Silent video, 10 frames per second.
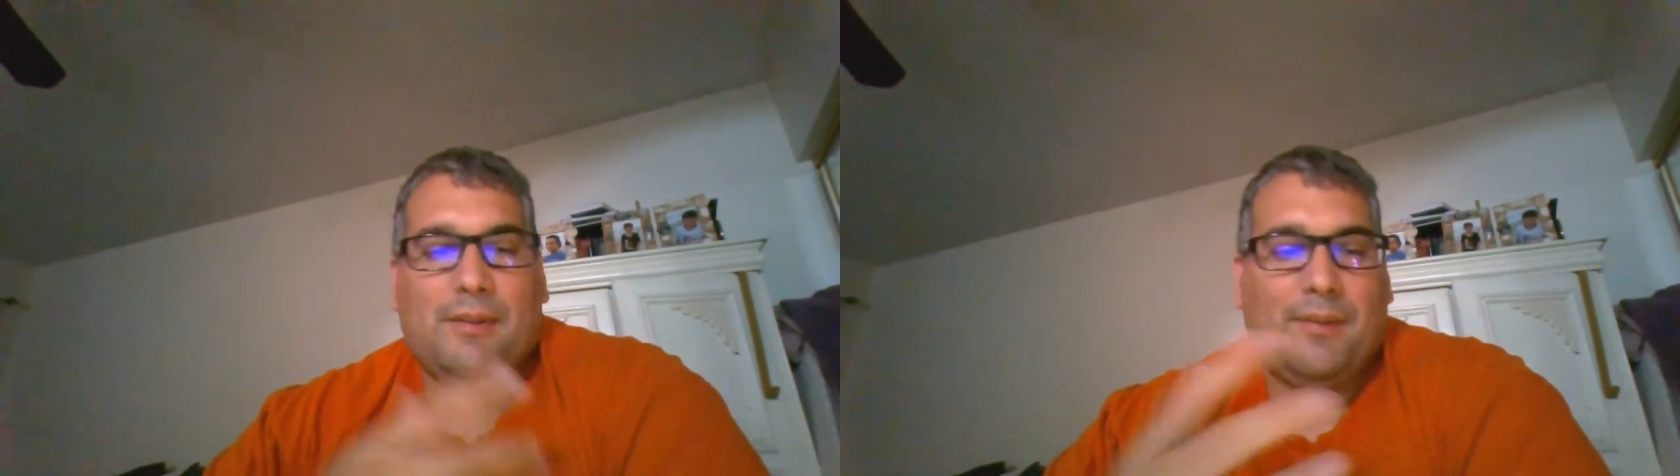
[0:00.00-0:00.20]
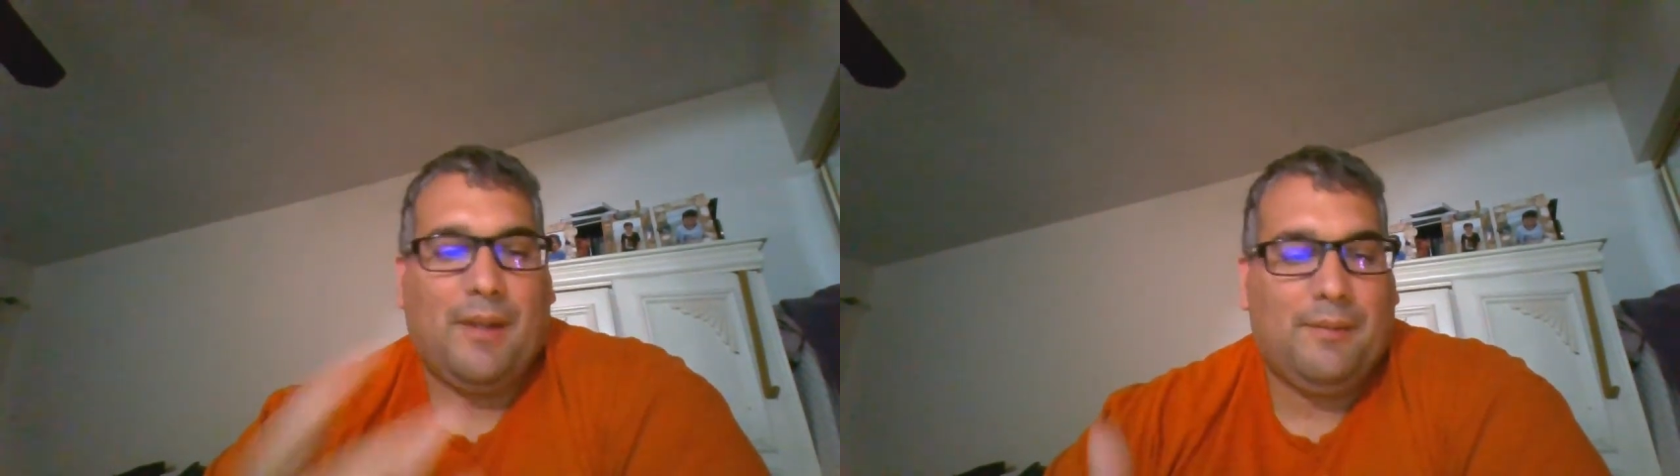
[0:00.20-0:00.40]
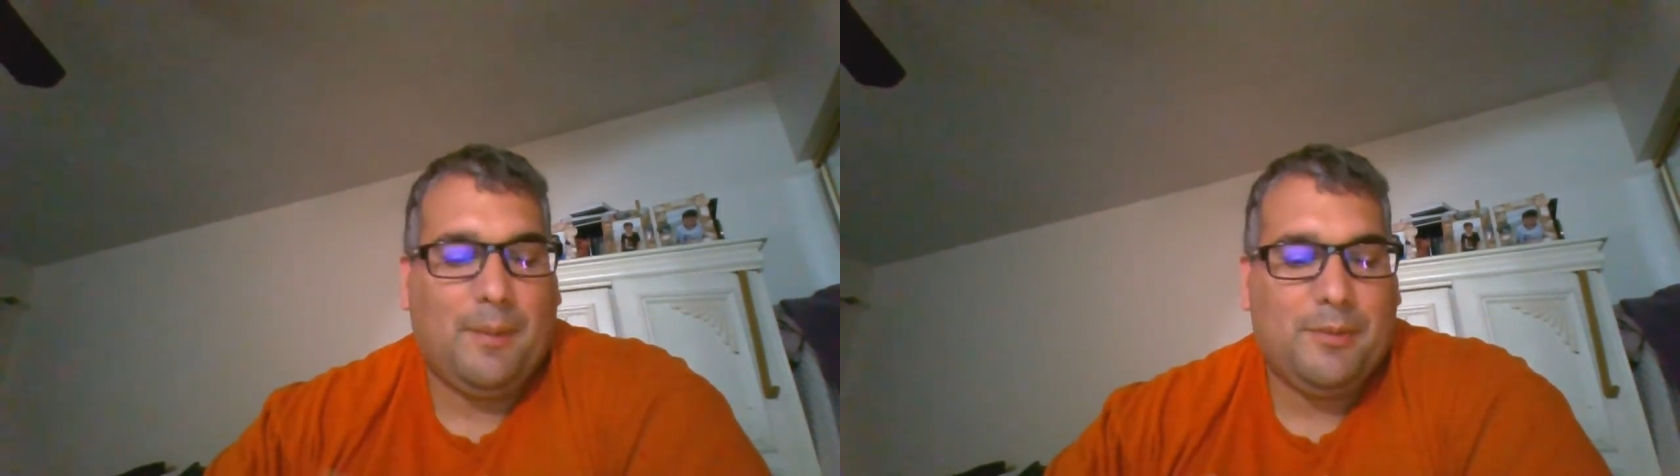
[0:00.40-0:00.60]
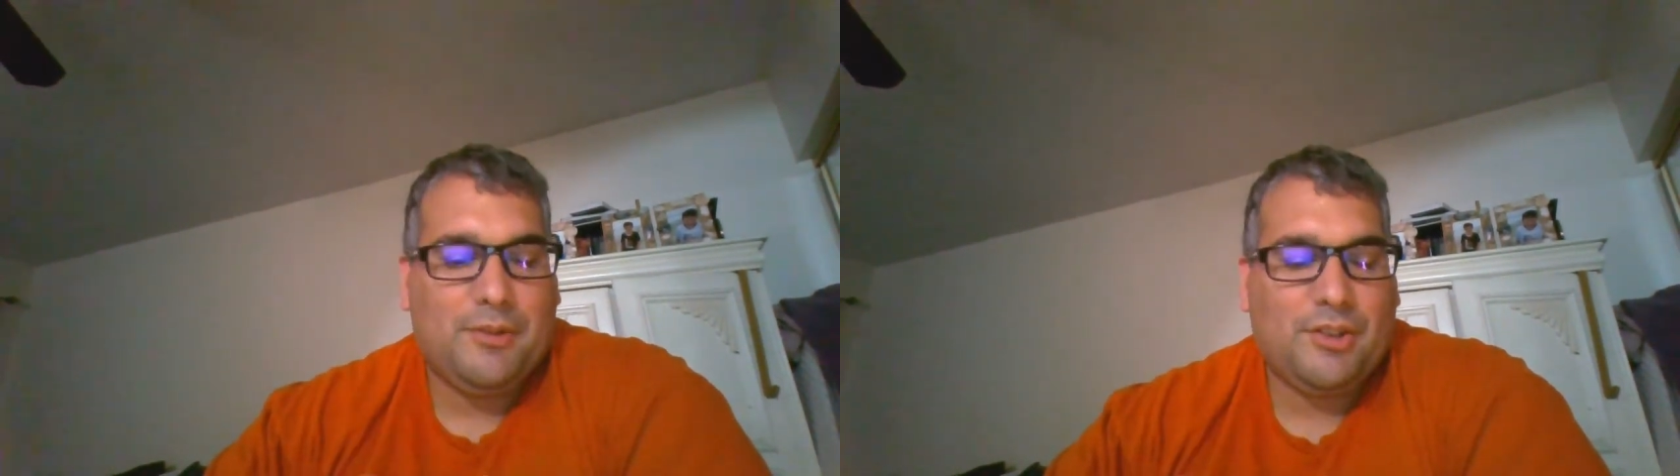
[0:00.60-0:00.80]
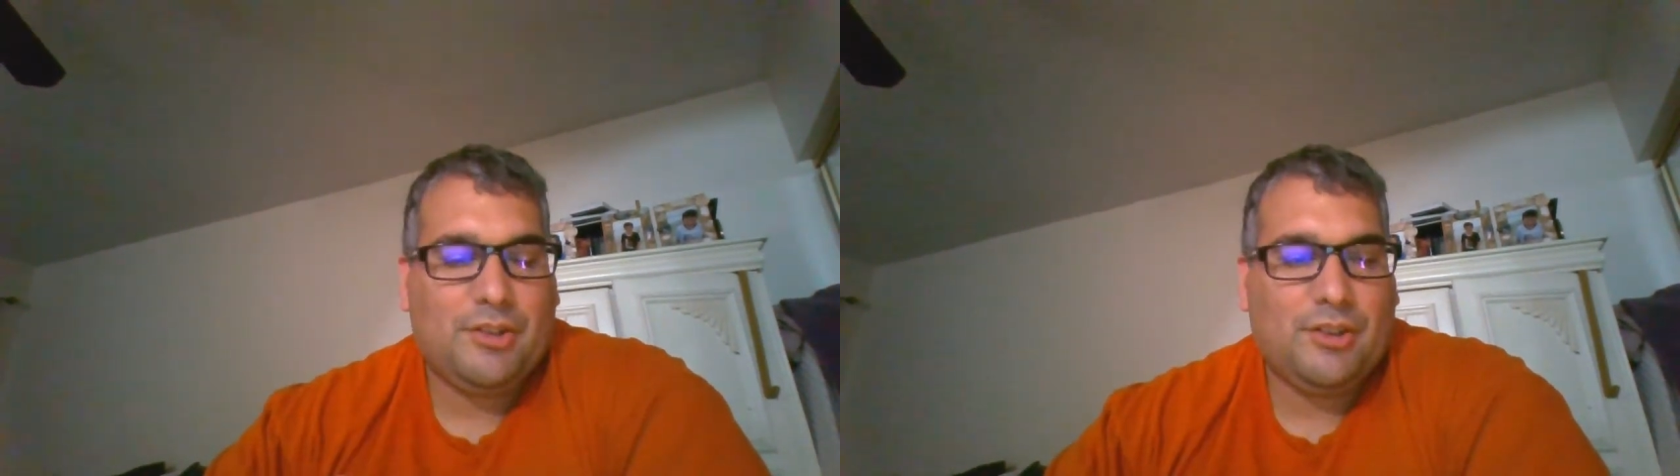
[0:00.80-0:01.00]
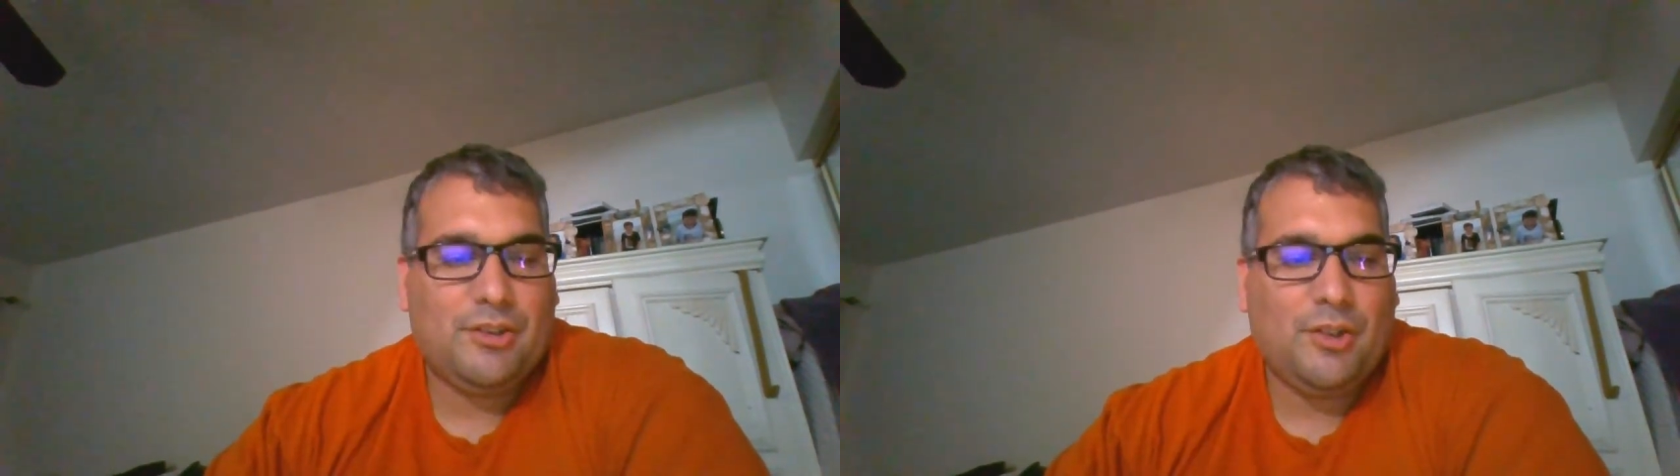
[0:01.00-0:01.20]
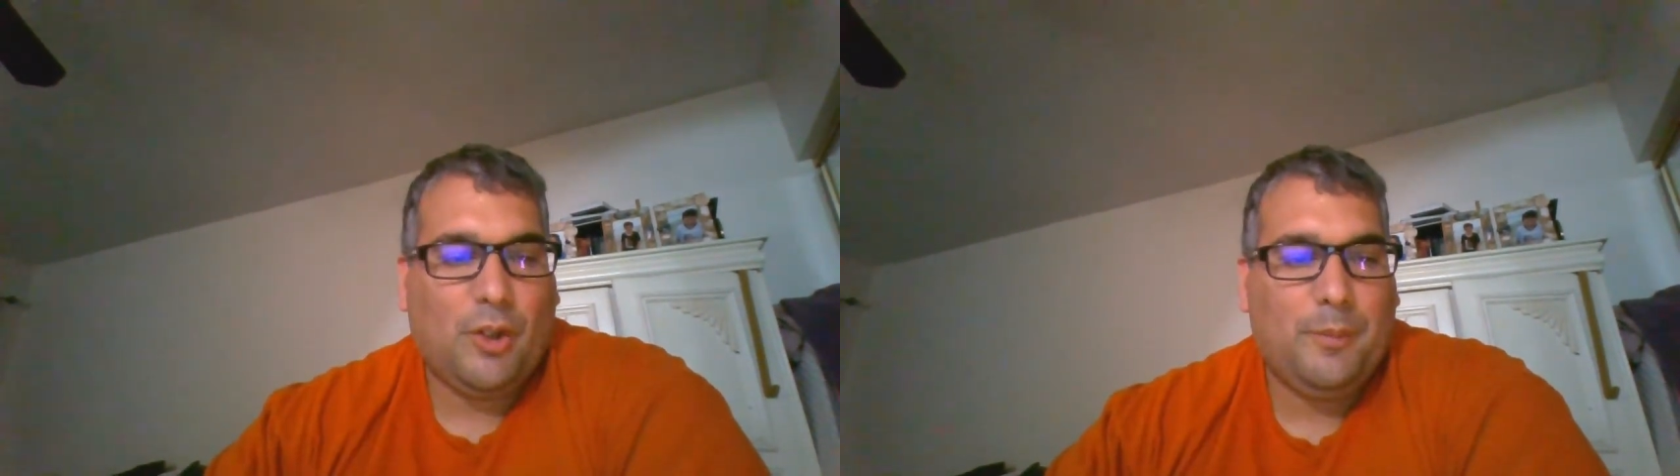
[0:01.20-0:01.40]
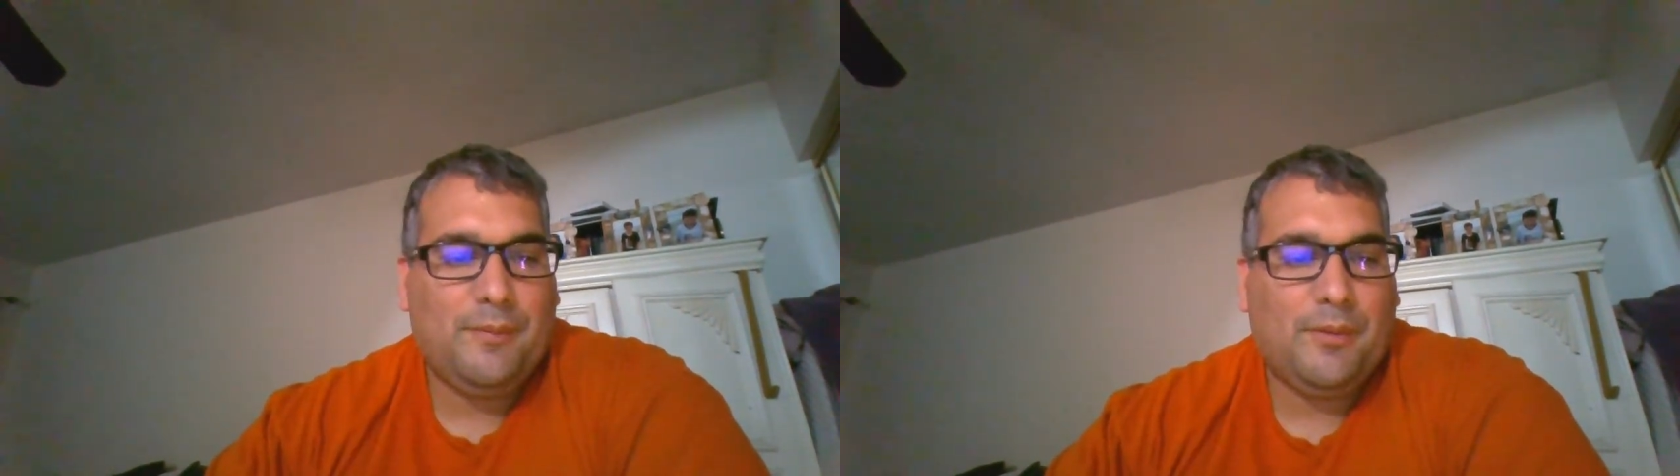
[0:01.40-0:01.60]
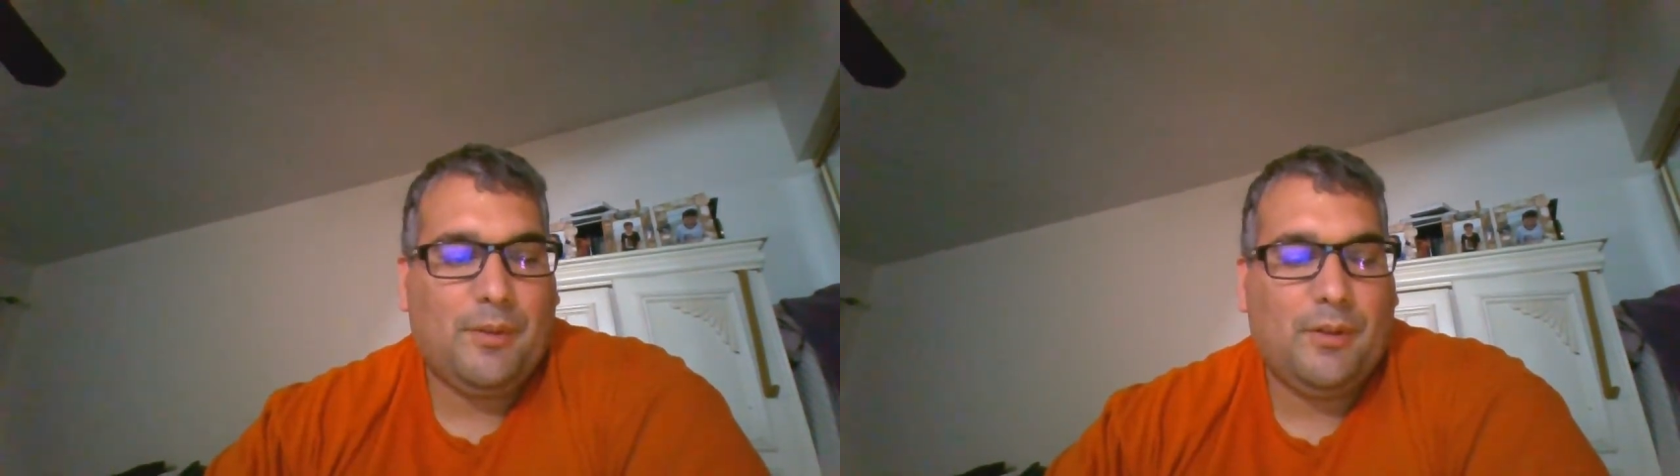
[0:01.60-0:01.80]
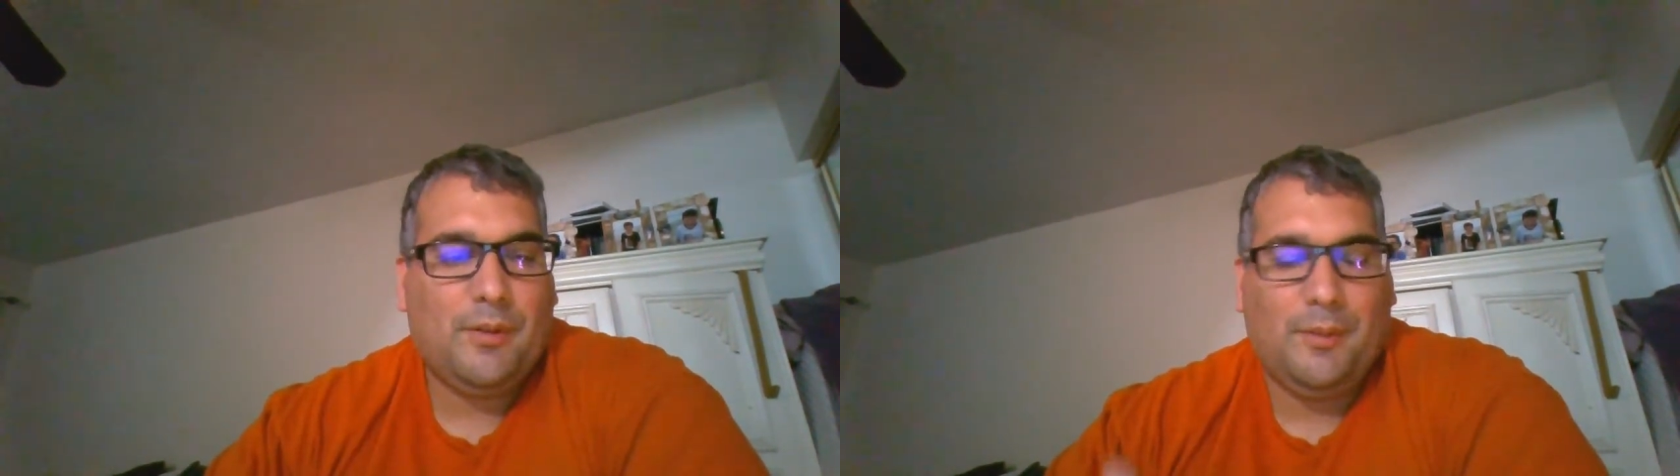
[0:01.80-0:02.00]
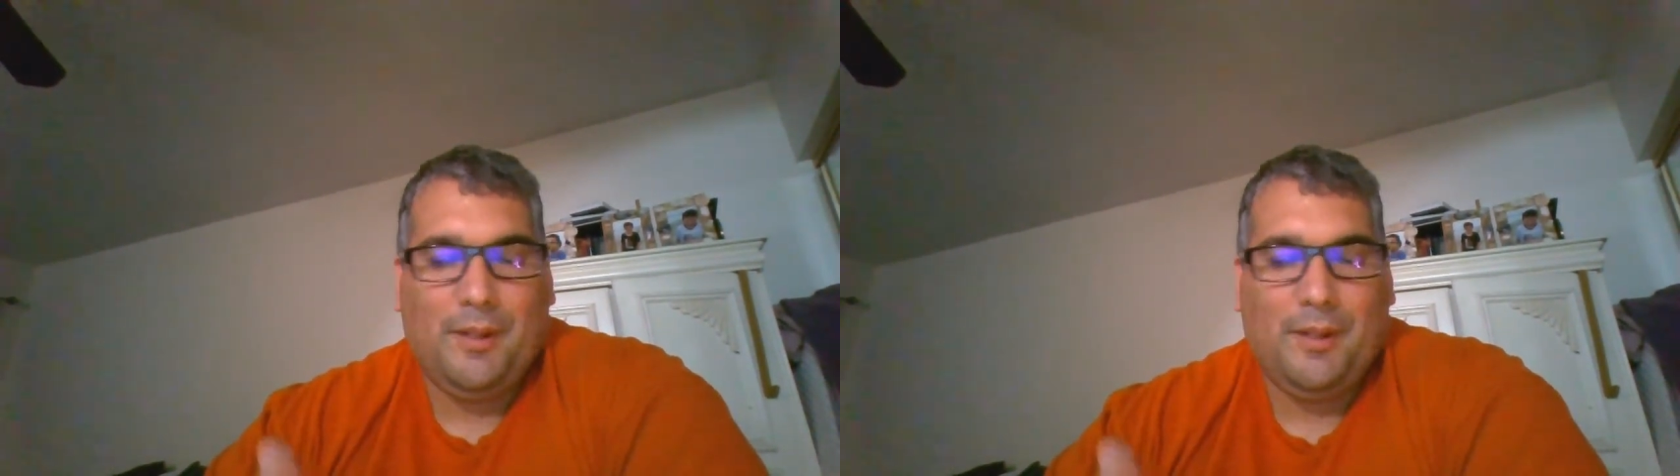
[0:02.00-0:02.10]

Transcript: if a position's open for